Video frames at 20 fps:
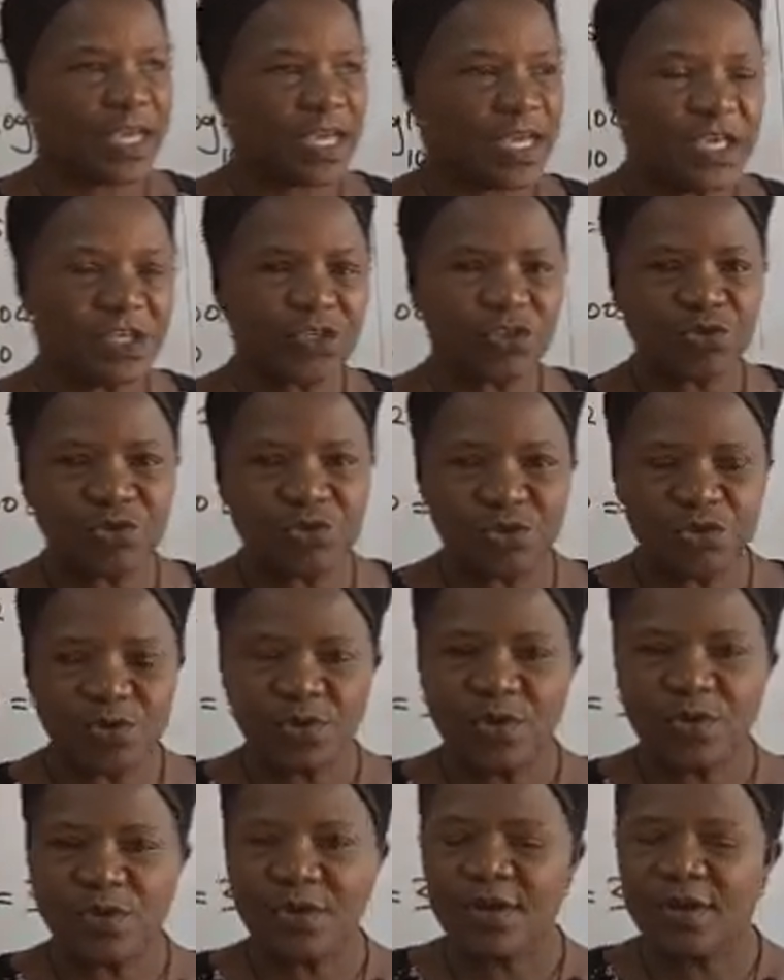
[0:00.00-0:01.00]
is
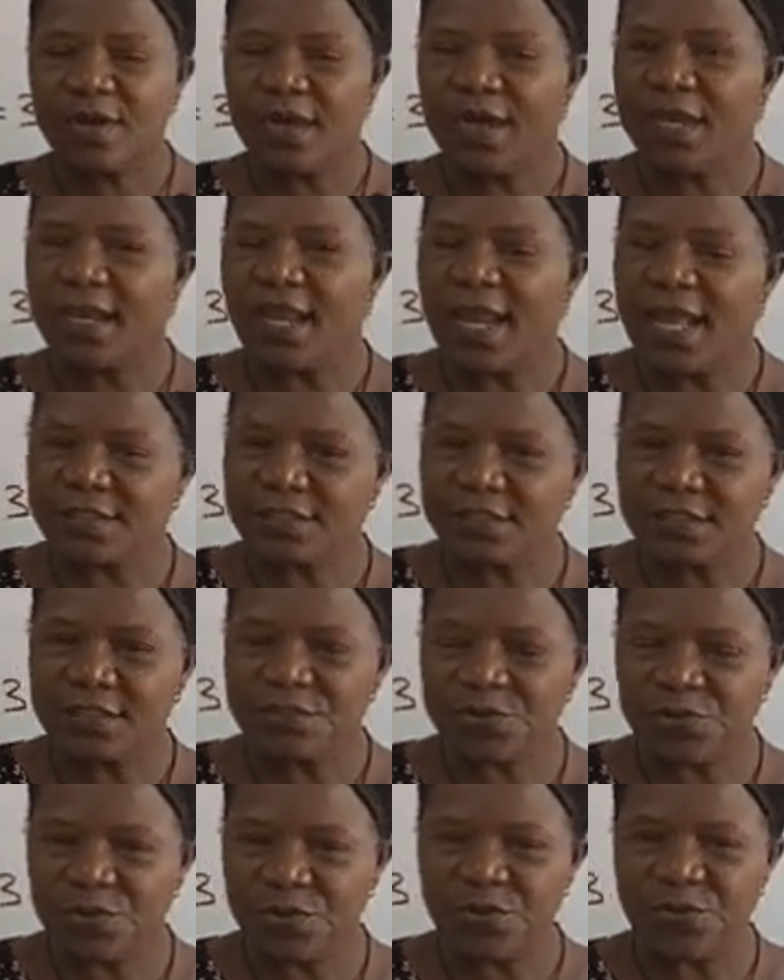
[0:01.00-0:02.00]
to let
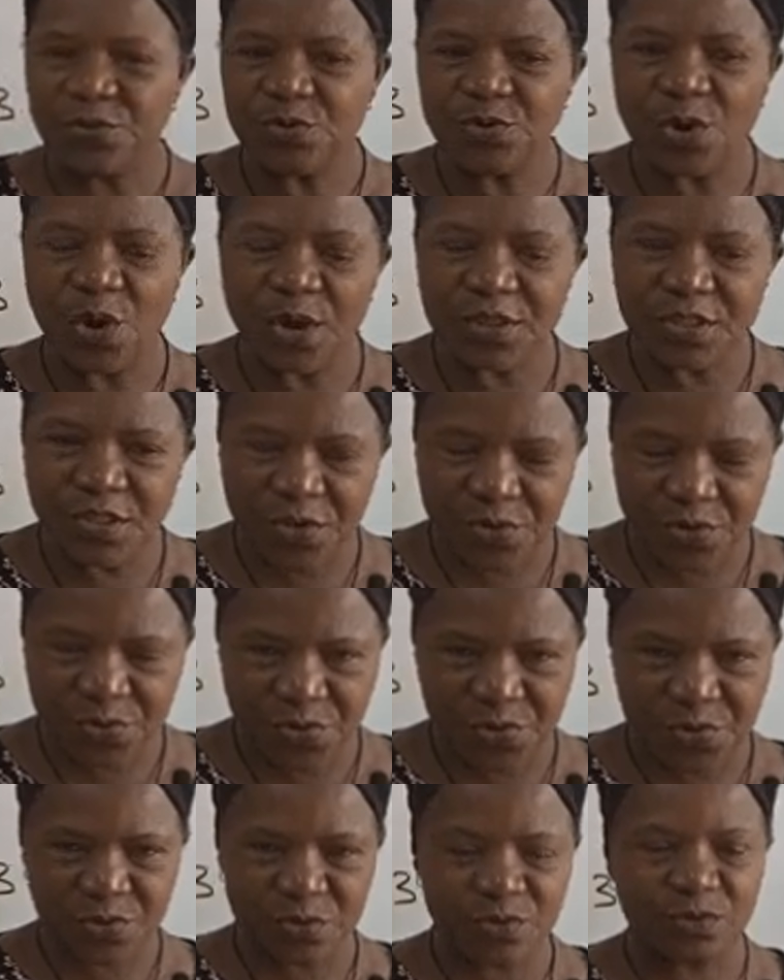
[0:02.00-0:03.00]
you know the
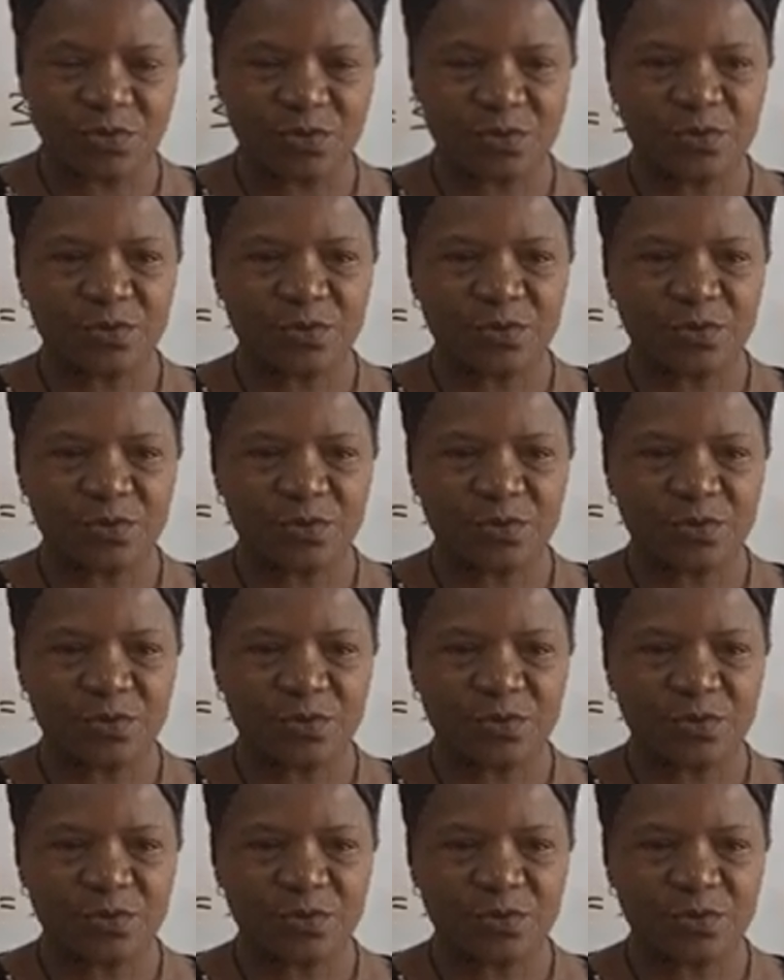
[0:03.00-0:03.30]
rules